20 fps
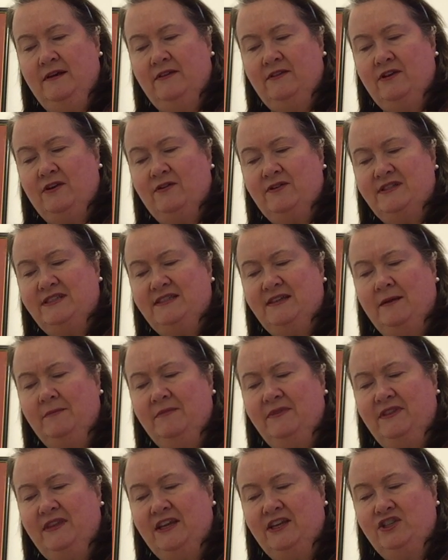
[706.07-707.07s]
There are
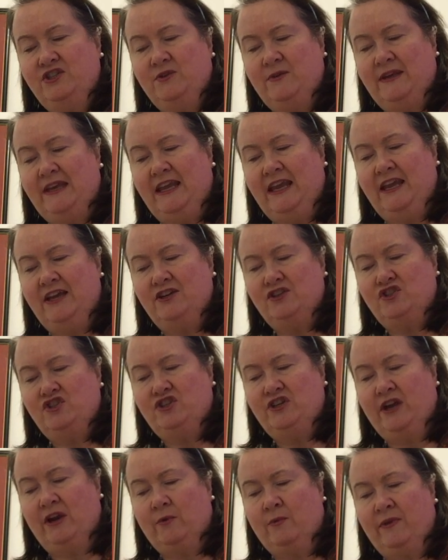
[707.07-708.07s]
some things you can't
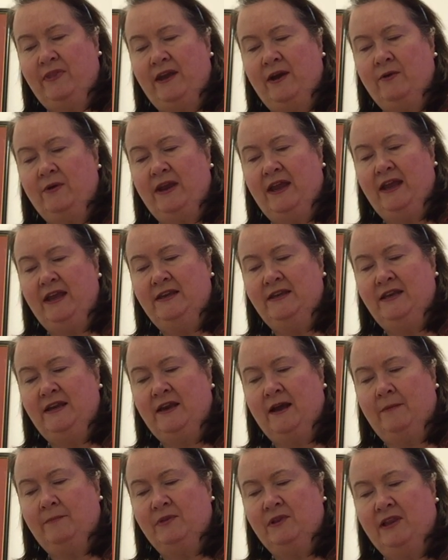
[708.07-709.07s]
share without
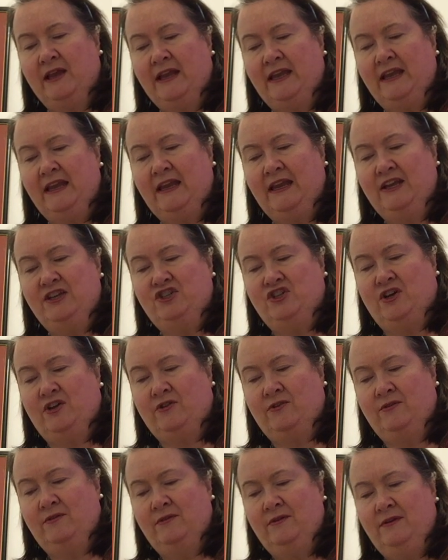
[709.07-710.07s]
ending up liking each
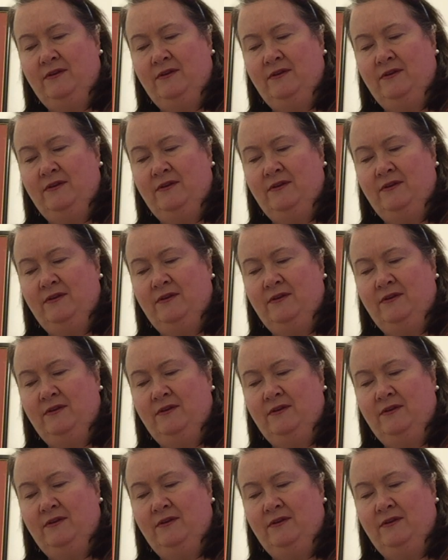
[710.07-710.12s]
other,